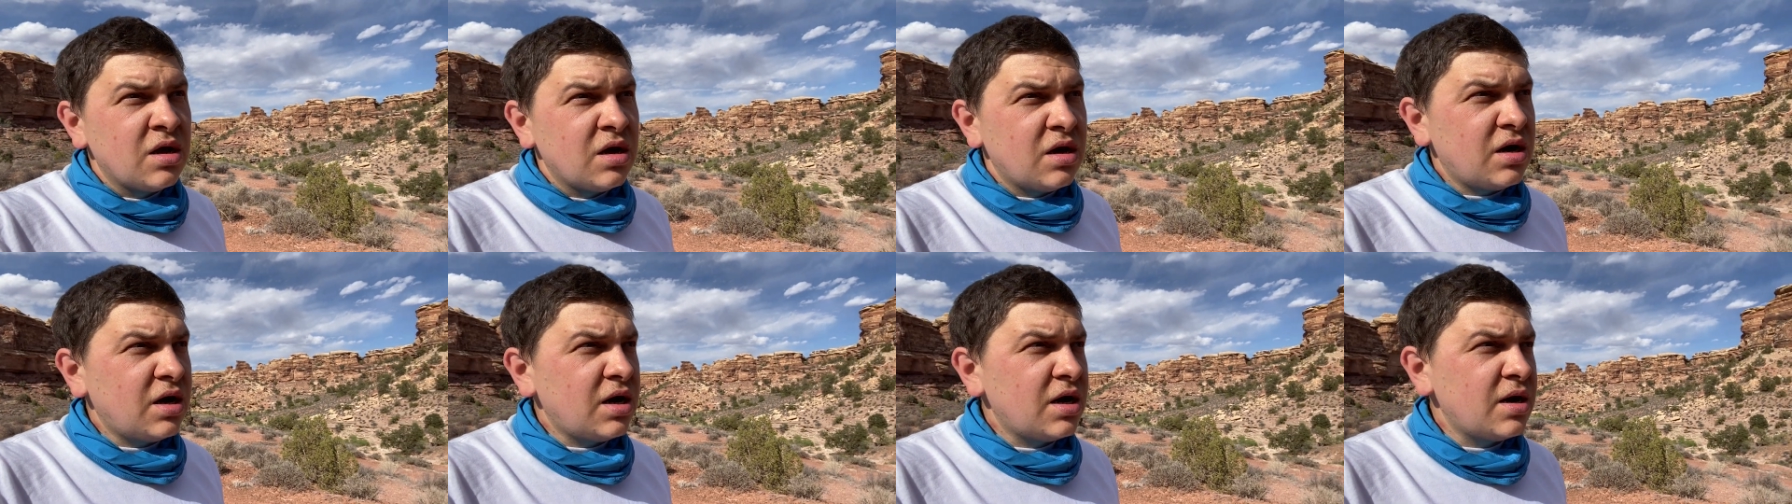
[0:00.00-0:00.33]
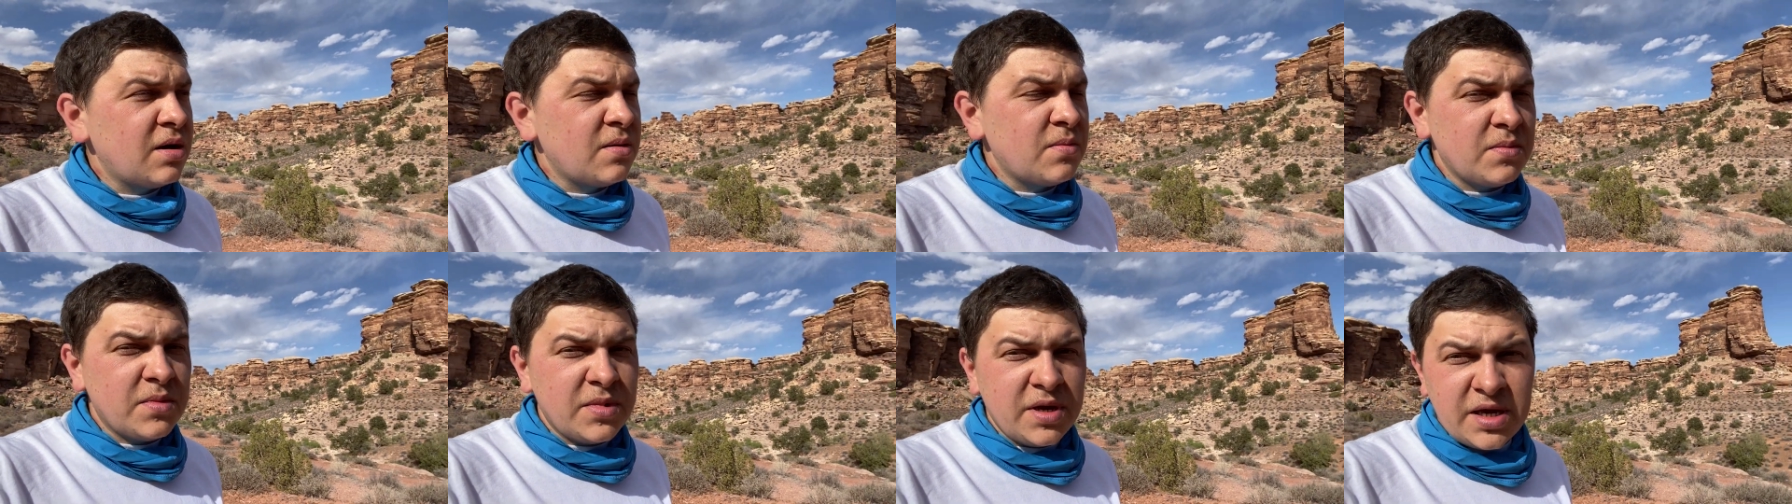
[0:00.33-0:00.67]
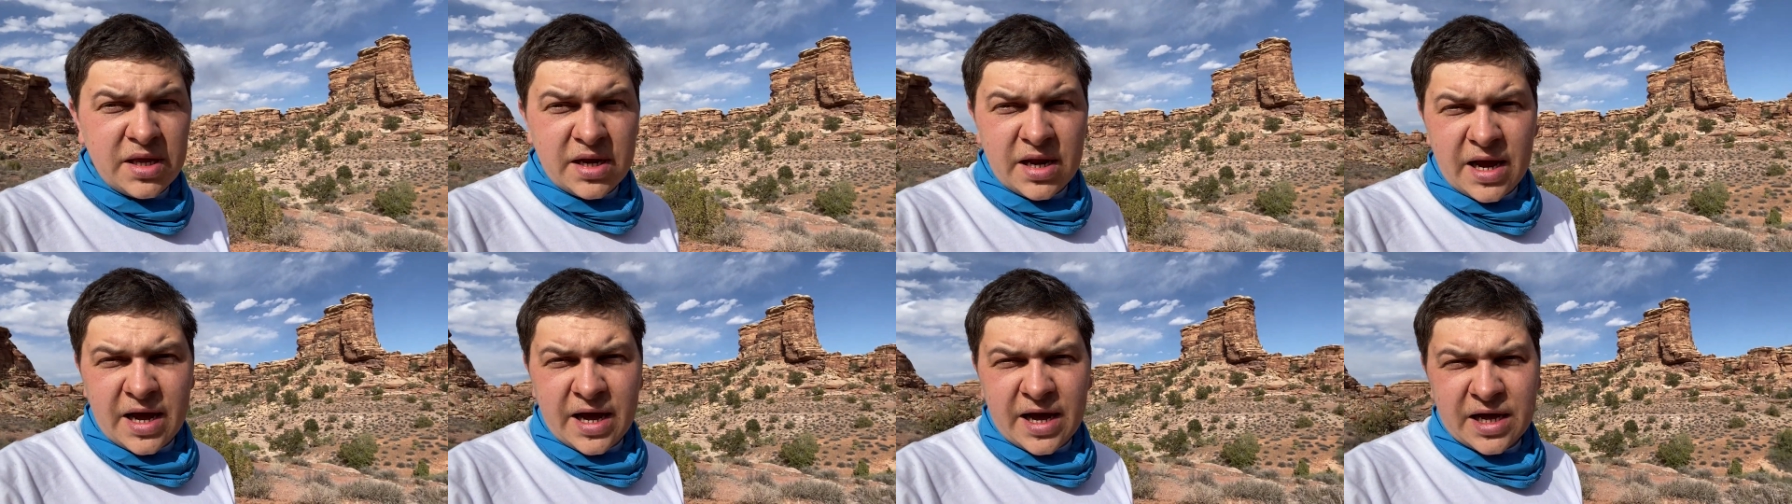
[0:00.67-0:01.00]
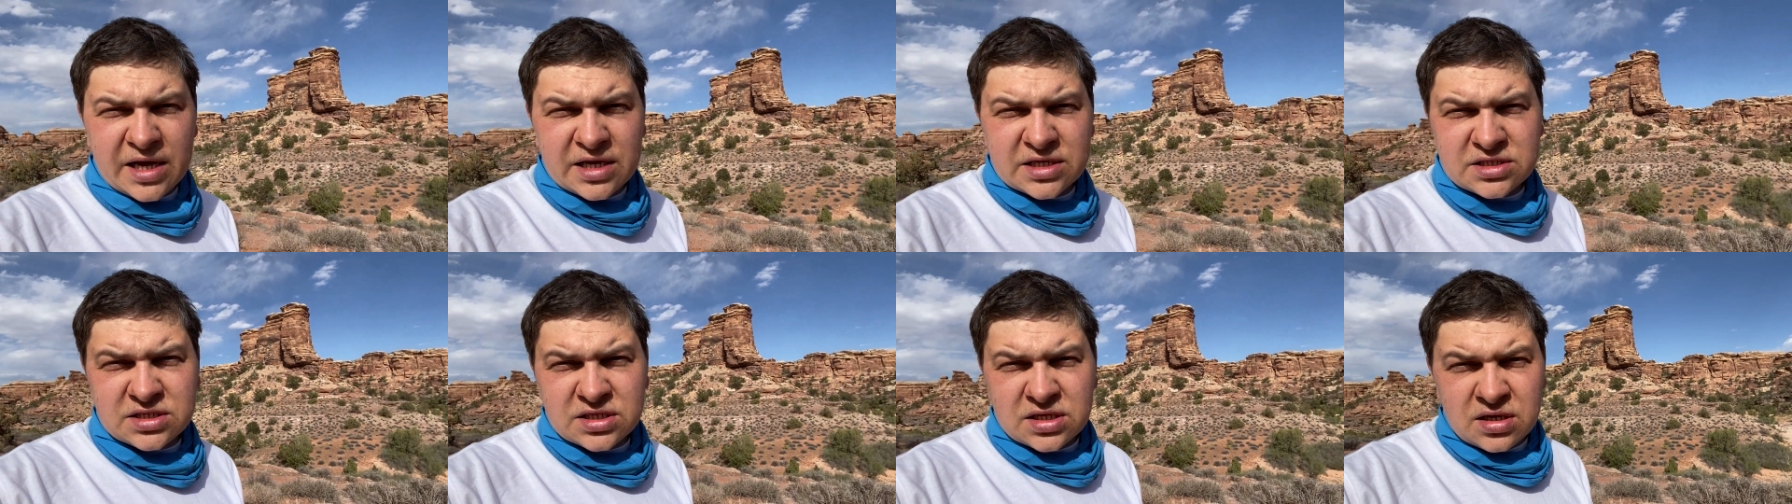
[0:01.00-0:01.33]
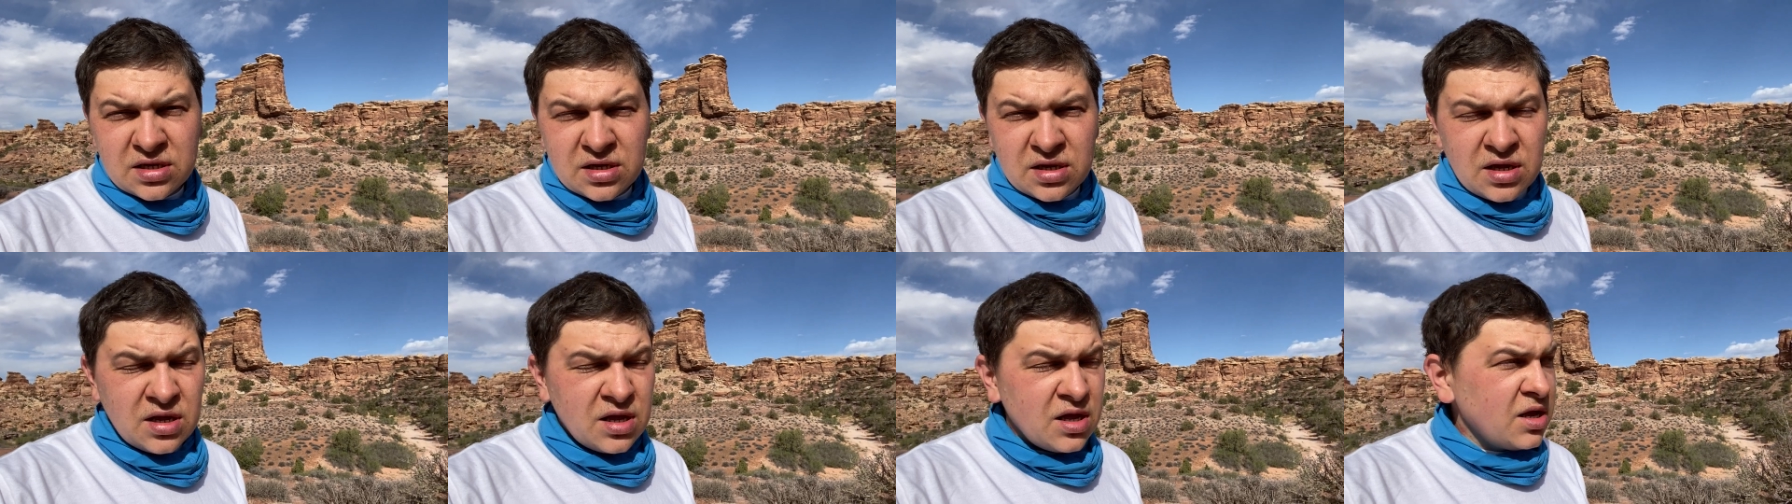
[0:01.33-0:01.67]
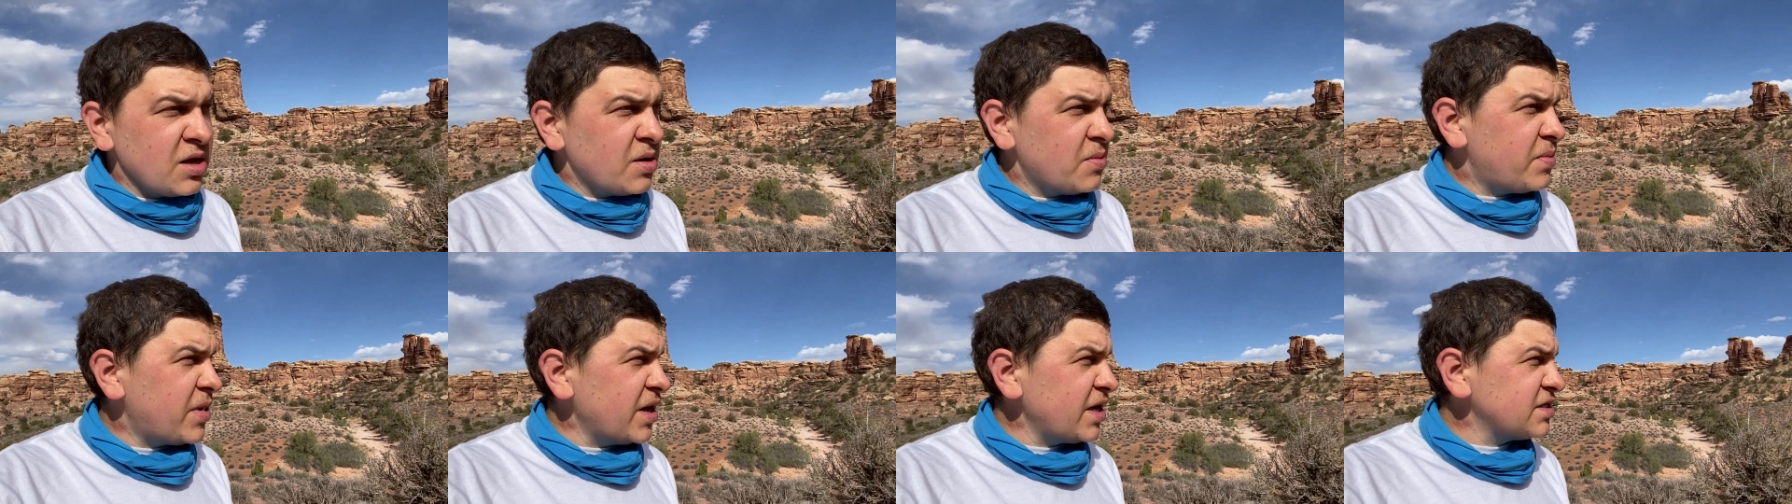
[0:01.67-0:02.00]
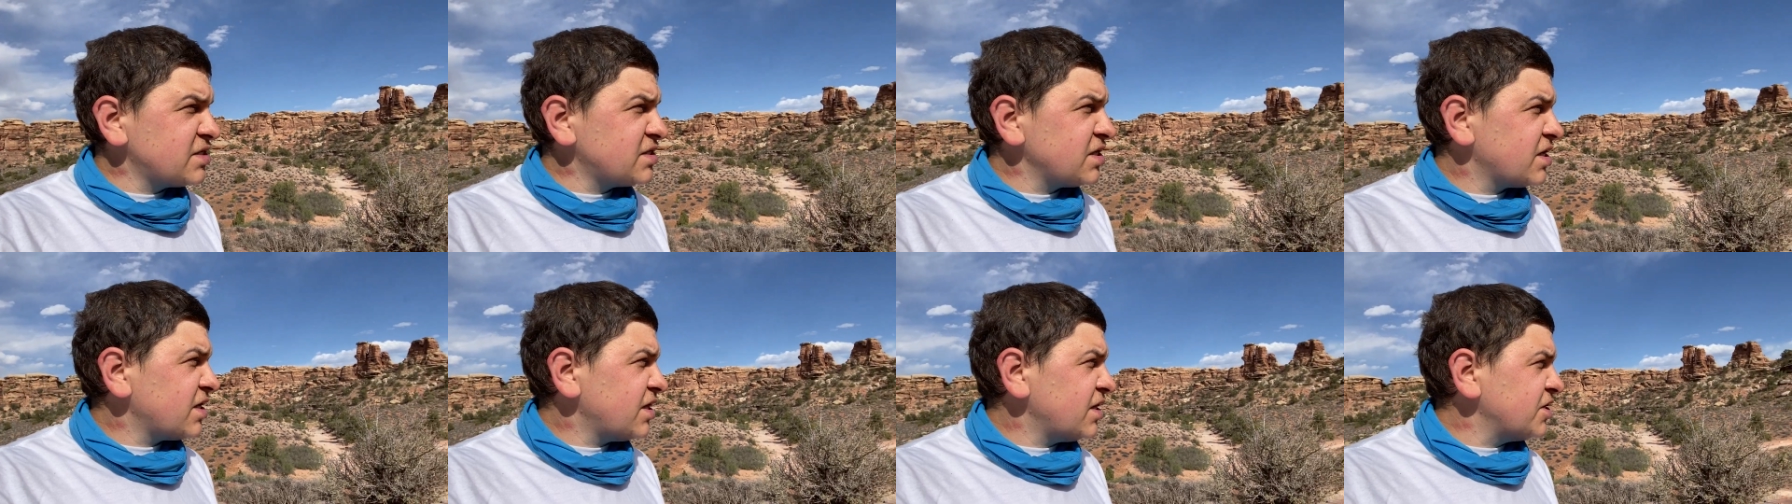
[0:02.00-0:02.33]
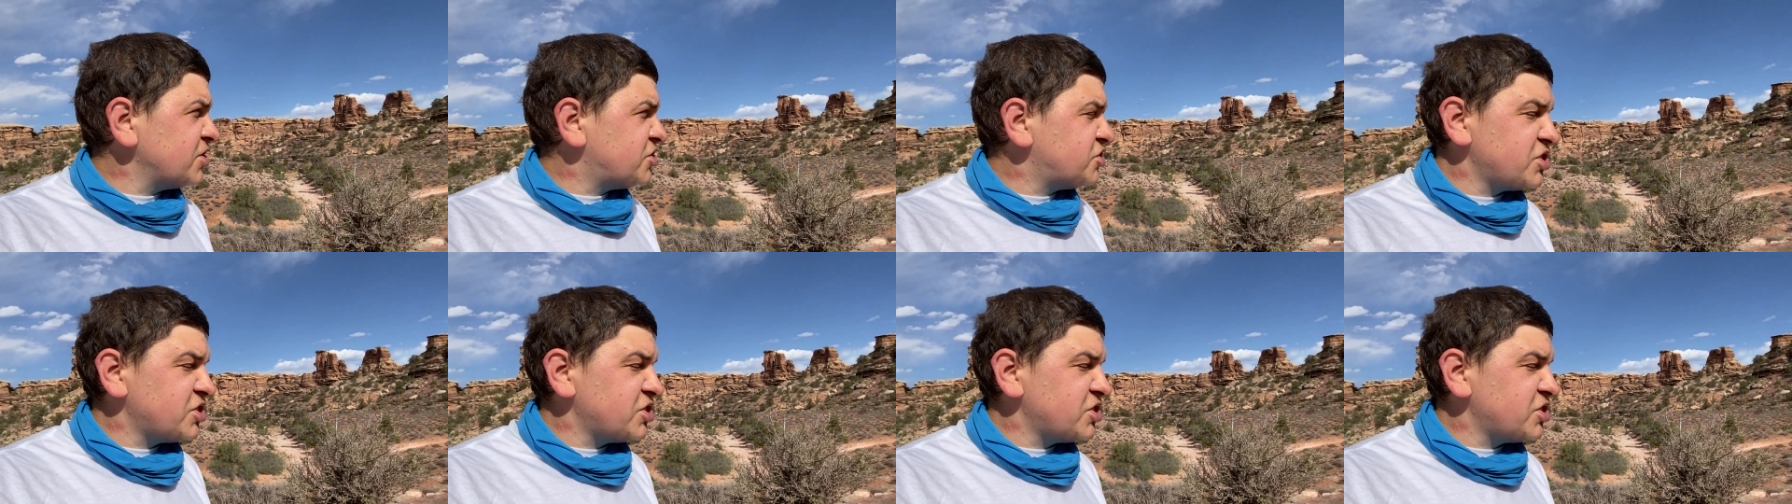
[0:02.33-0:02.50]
Uh, it has basically